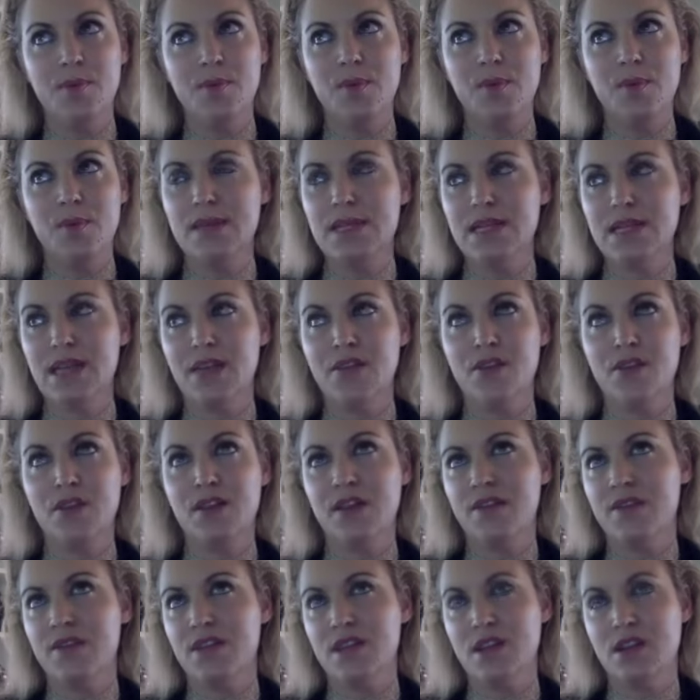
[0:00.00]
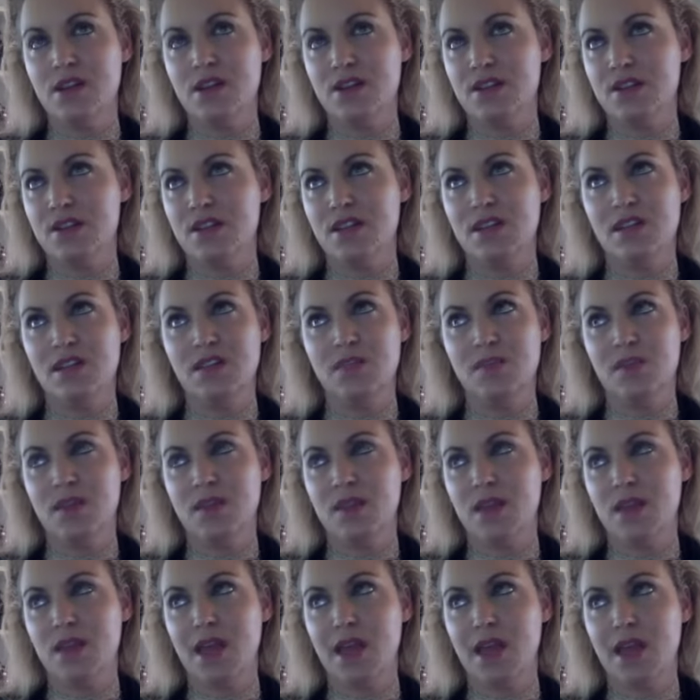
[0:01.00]
We've been together eleven years and he's been
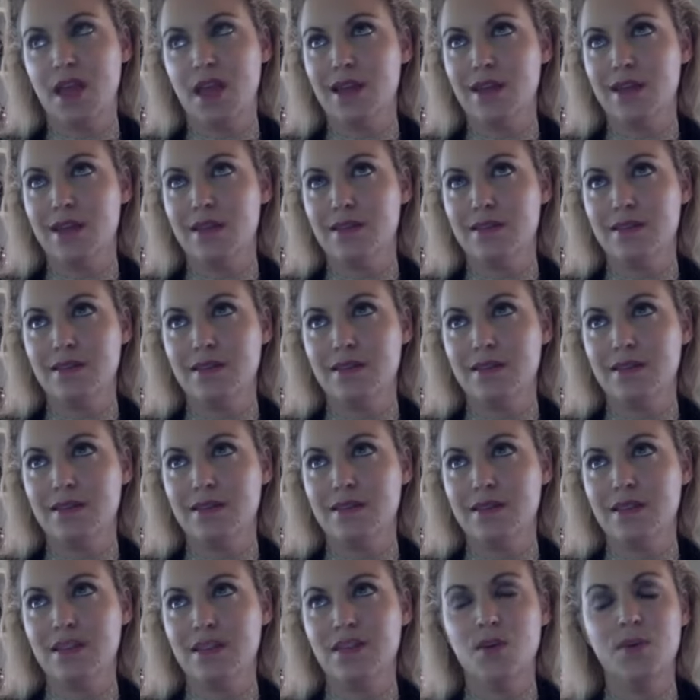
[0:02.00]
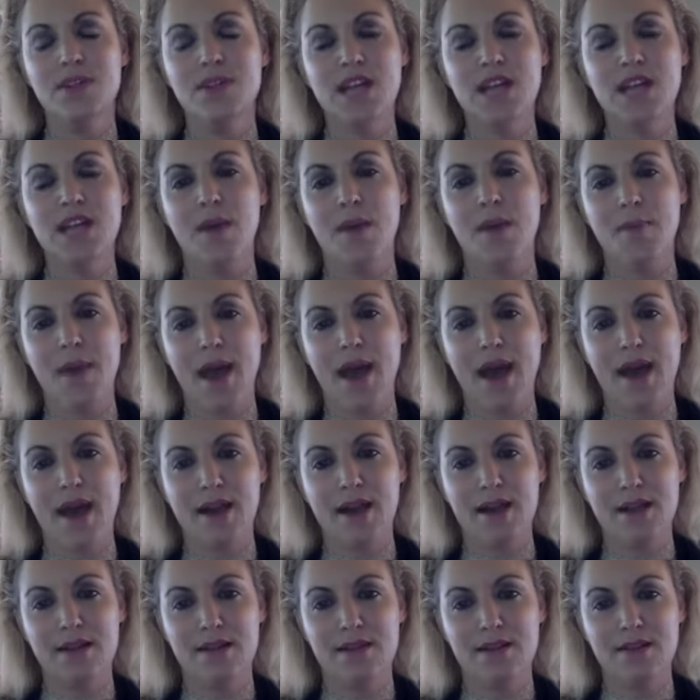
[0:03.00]
like, he's always got my back,
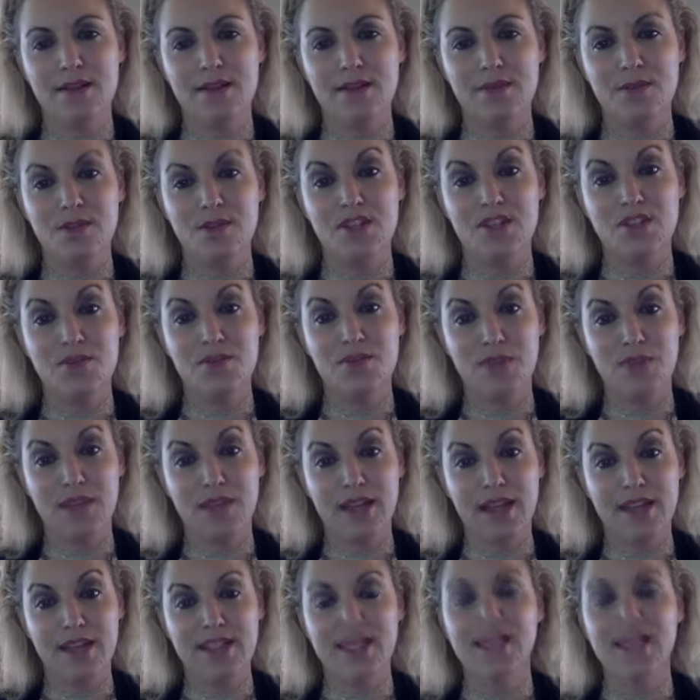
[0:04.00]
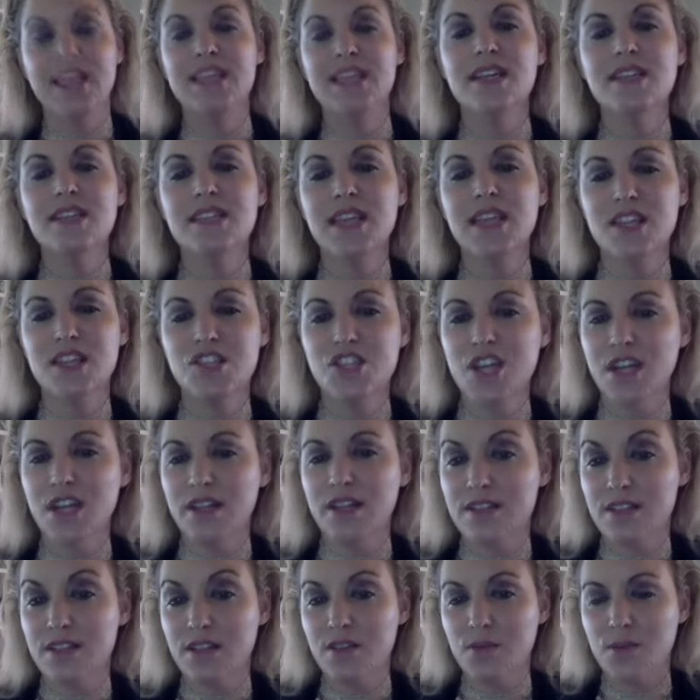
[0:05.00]
which is really nice. And he doesn't get
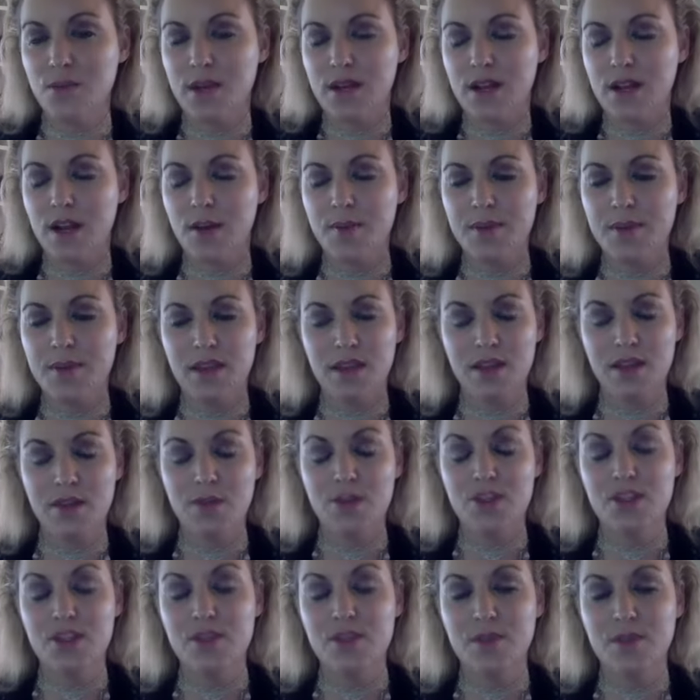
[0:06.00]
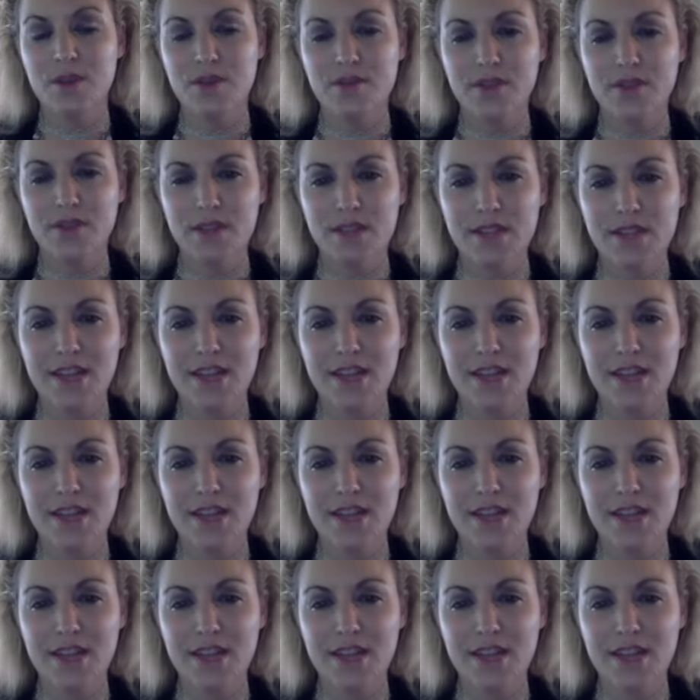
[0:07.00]
jealous on the red carpet either, which is perfect.